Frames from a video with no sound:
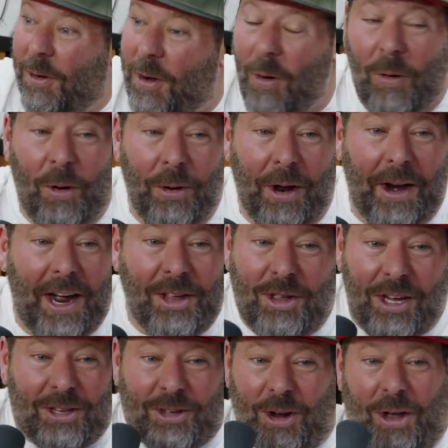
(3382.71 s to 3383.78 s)
No, hold on. I
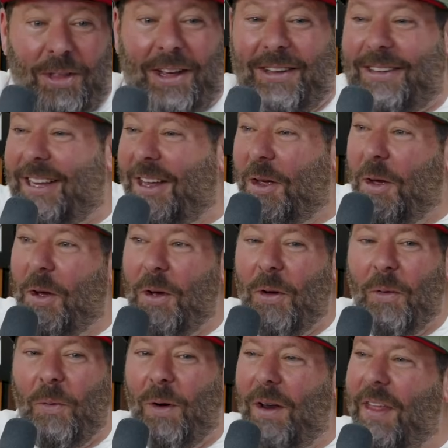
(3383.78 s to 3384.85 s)
just saw this.
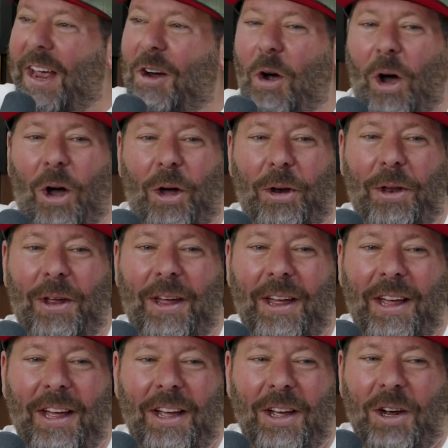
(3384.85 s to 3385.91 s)
What are they called?
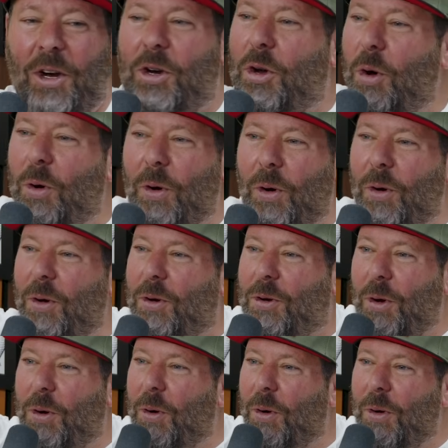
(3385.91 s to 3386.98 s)
Google
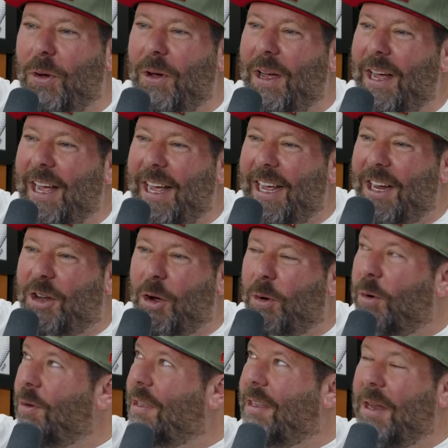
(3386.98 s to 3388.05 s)

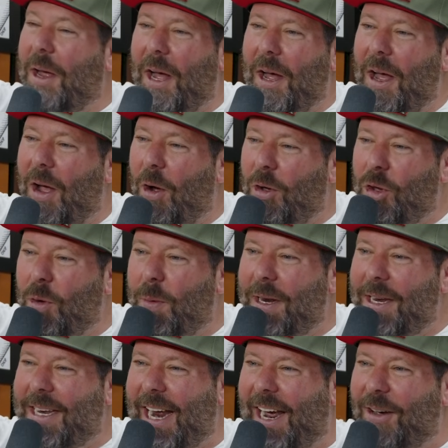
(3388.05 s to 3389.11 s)
human
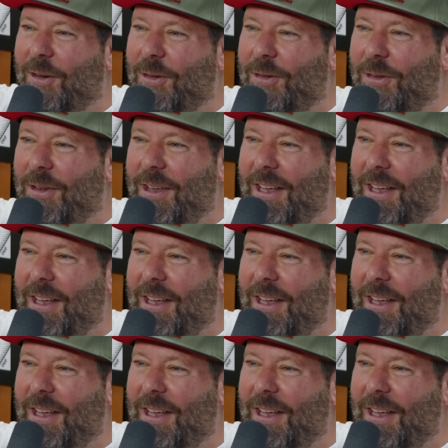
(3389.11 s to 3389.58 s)
tails.